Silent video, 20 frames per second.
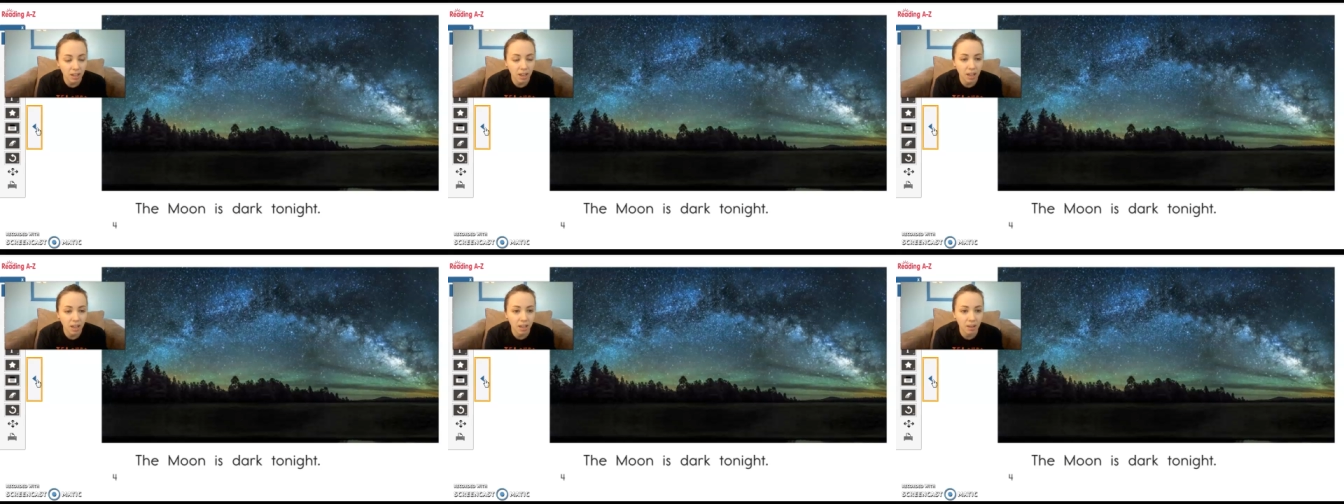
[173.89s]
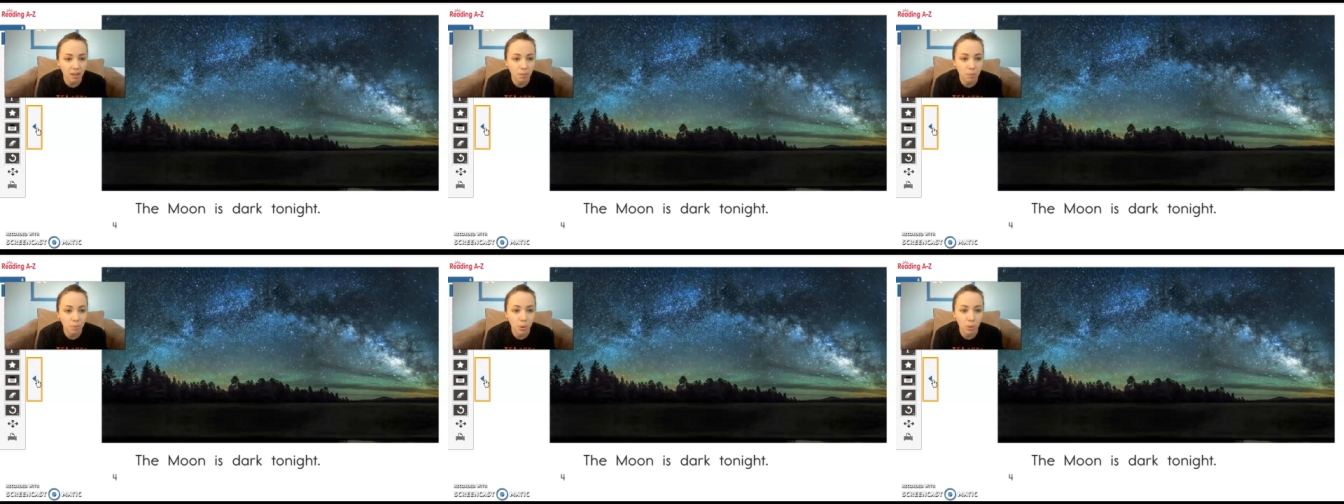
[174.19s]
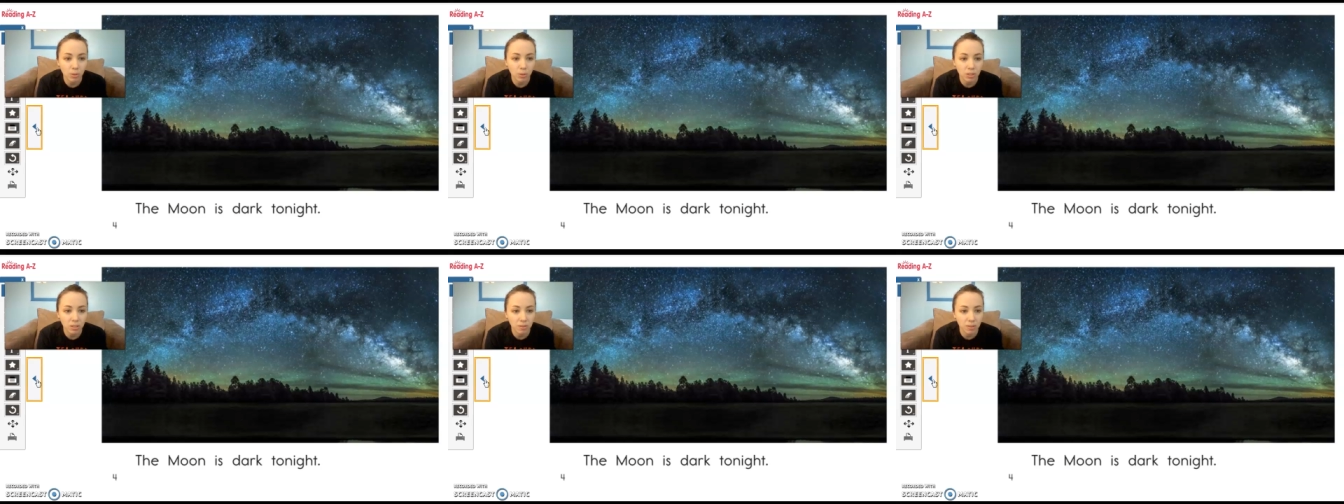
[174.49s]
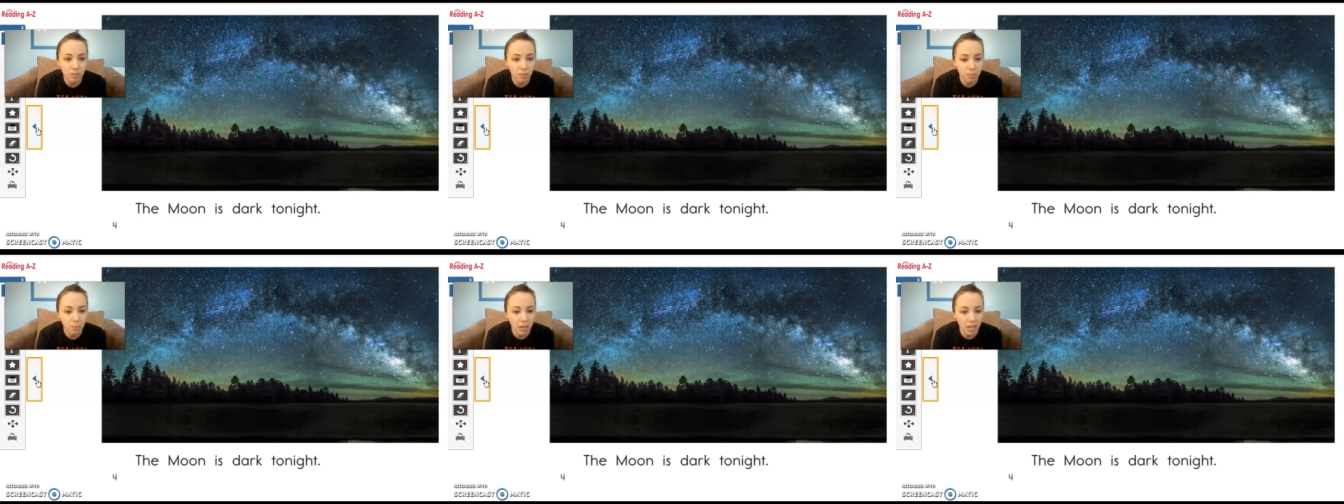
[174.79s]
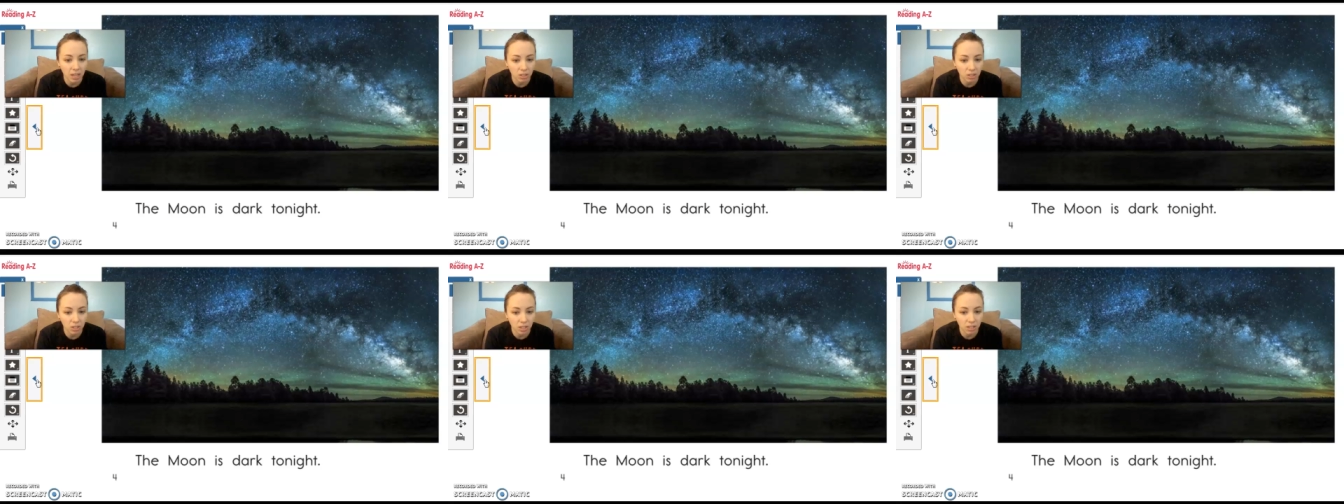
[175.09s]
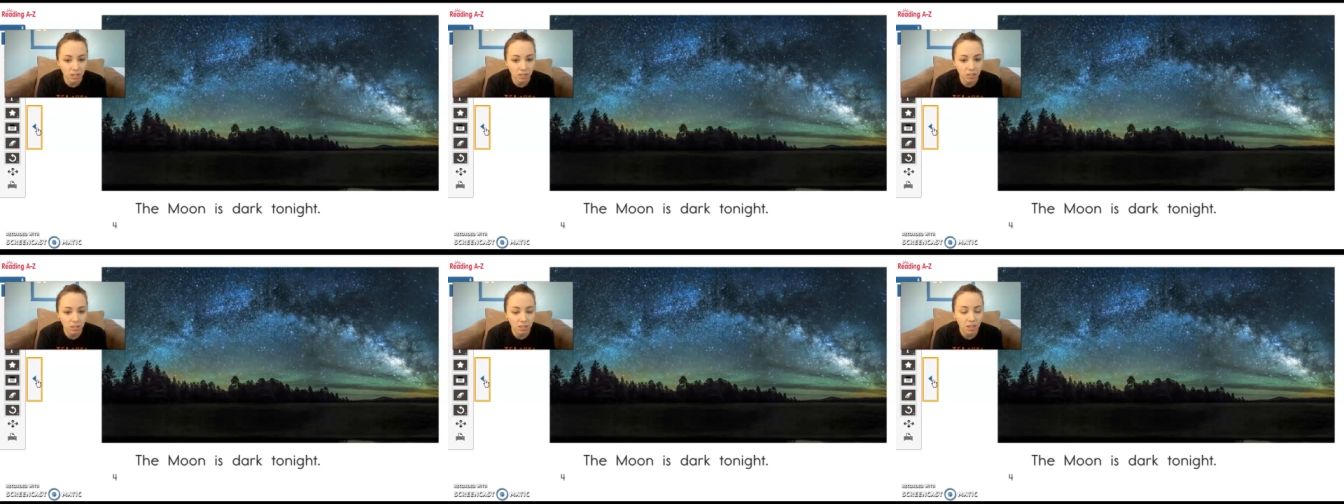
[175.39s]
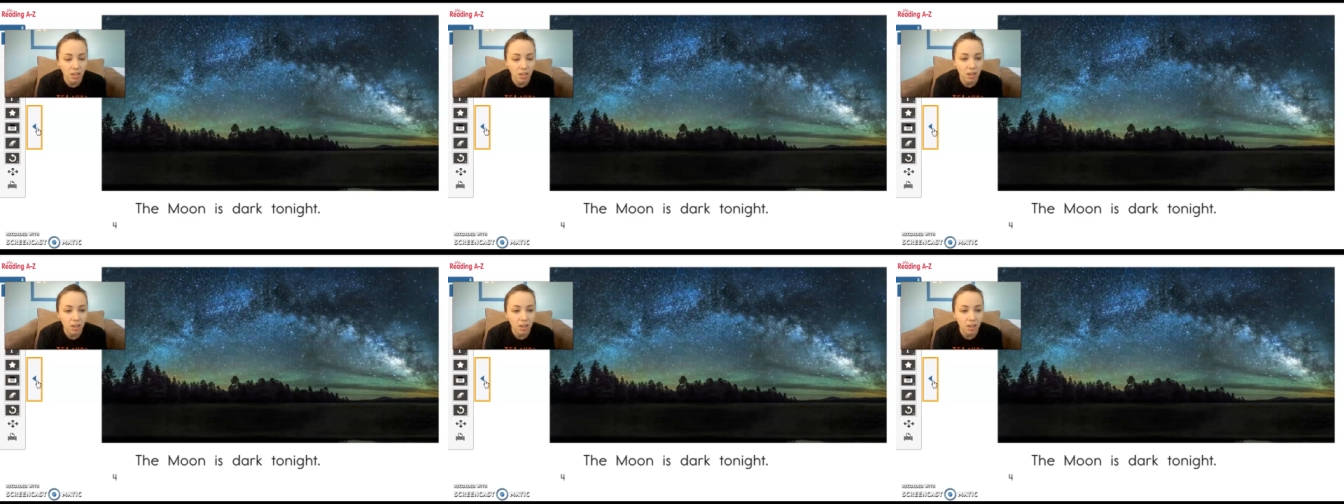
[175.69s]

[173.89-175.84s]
on most of the pages.